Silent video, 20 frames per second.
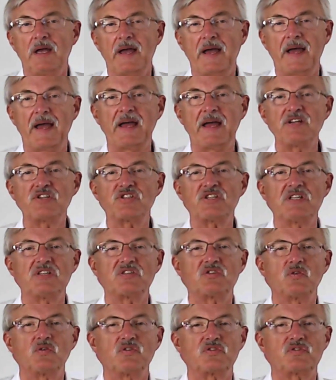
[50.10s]
And she
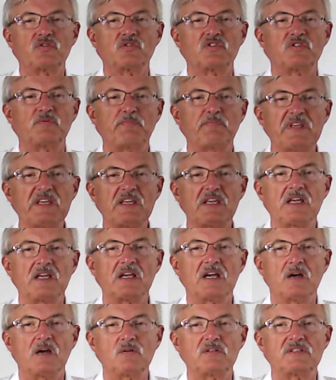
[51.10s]
is also speaking
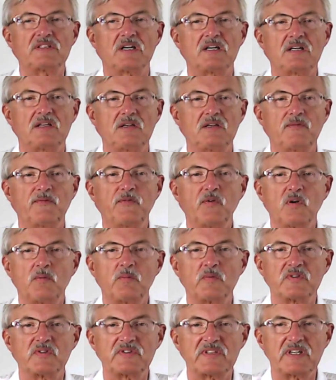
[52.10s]
outside the
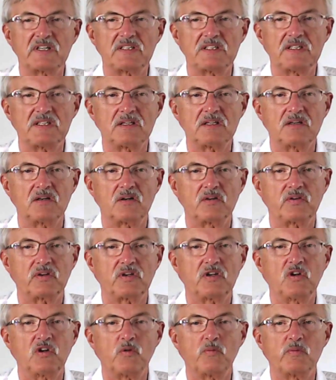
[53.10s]
formal setting on the
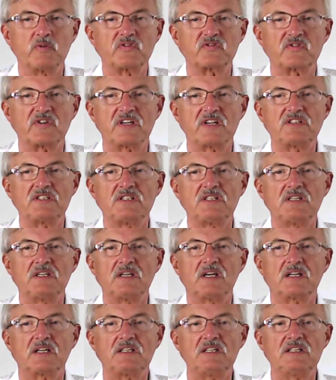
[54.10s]
global strategy,
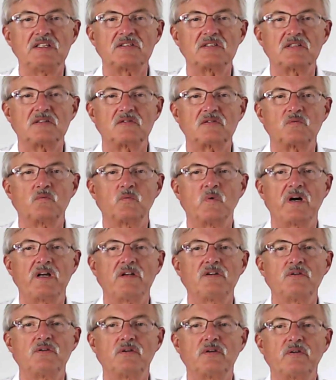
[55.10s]
at least at
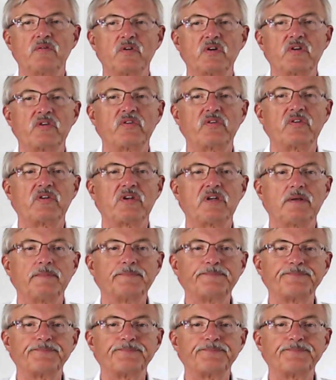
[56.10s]
one university.